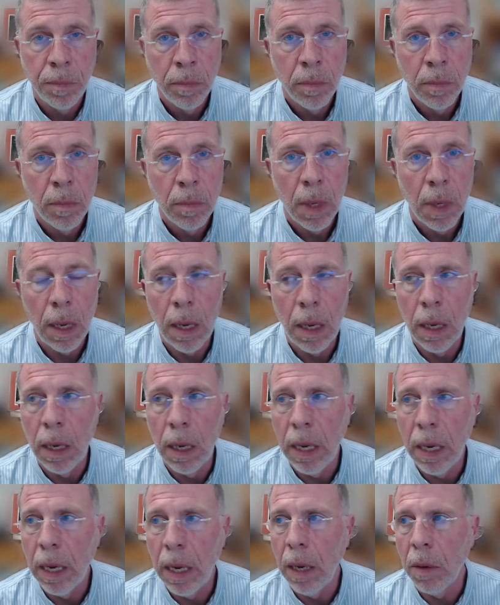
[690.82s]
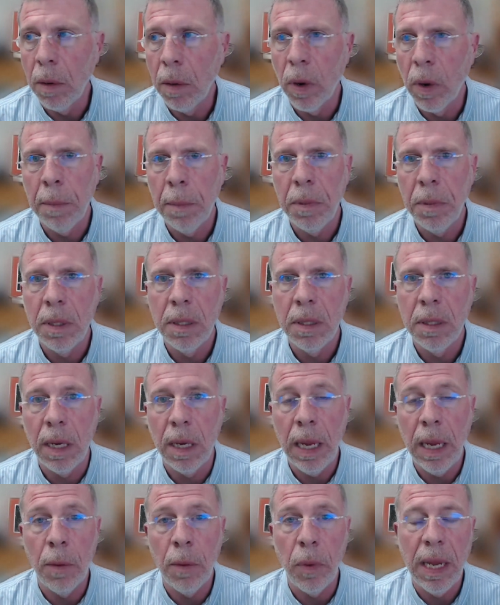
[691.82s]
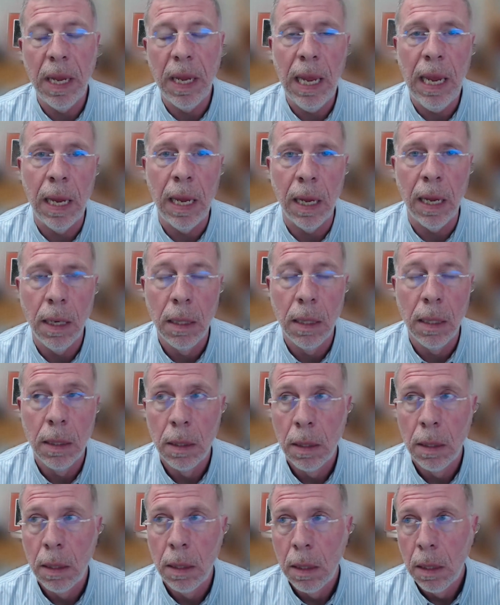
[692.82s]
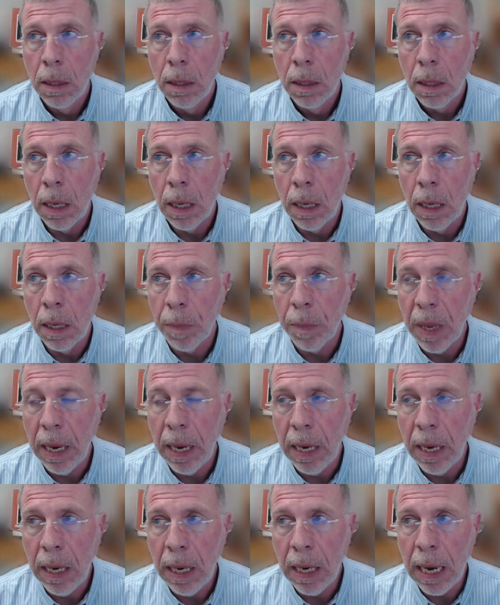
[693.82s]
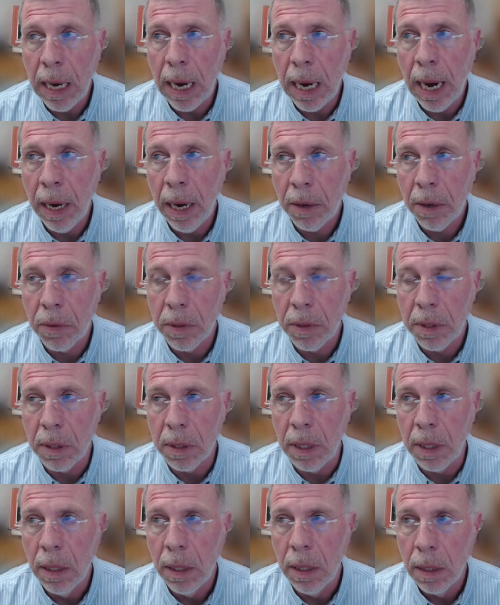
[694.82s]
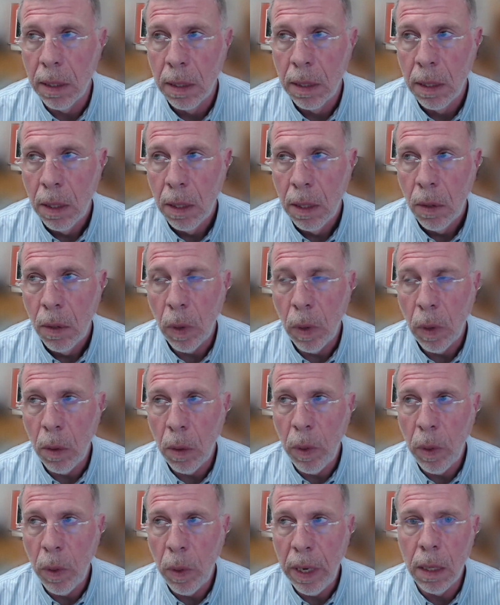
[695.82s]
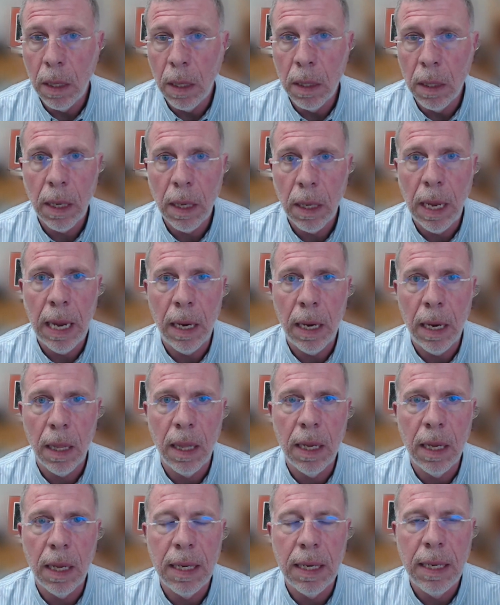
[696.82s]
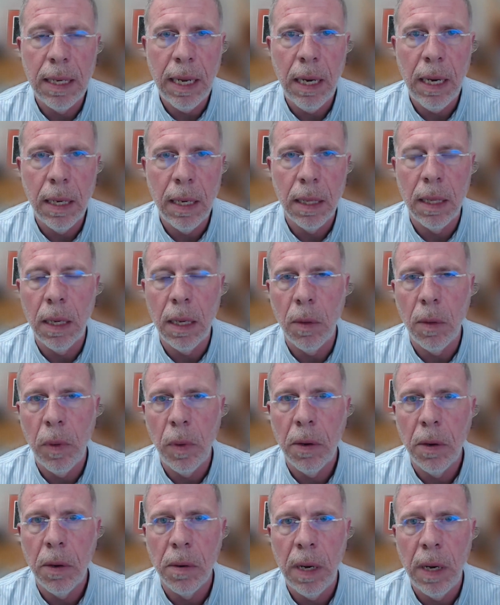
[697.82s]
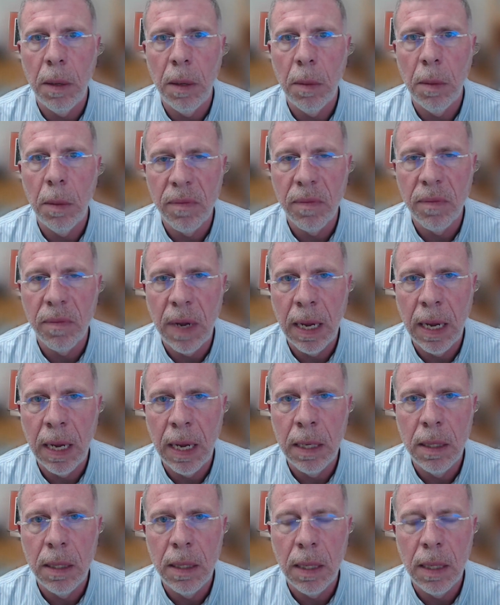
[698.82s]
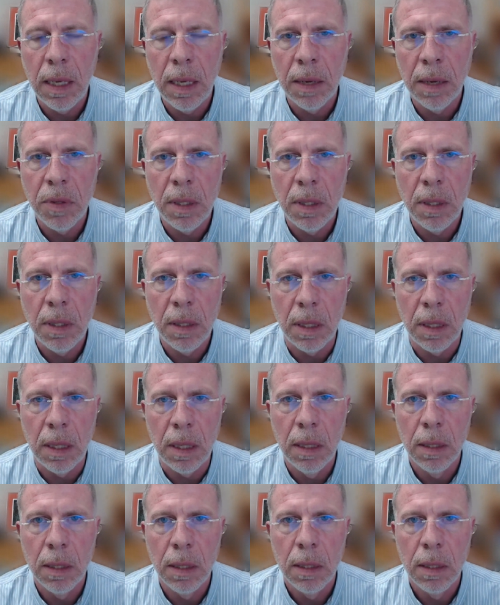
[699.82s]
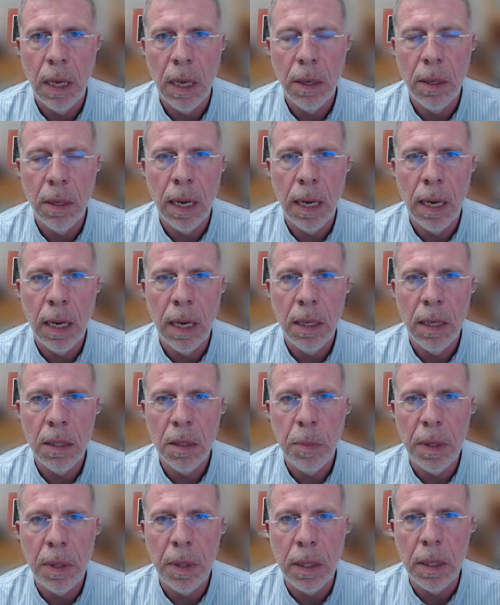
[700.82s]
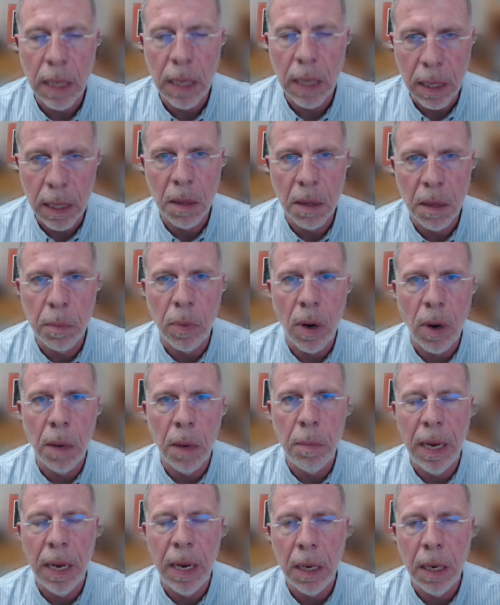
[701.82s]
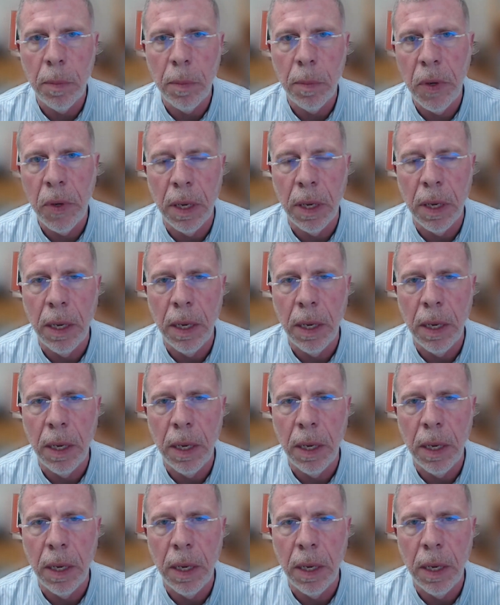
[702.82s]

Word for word: Uh, and we're happy to say, yeah, we can. Um, and in that accuracy, when we look at the data that we create and provide to the FCC and to the ISPs and to the broadband community,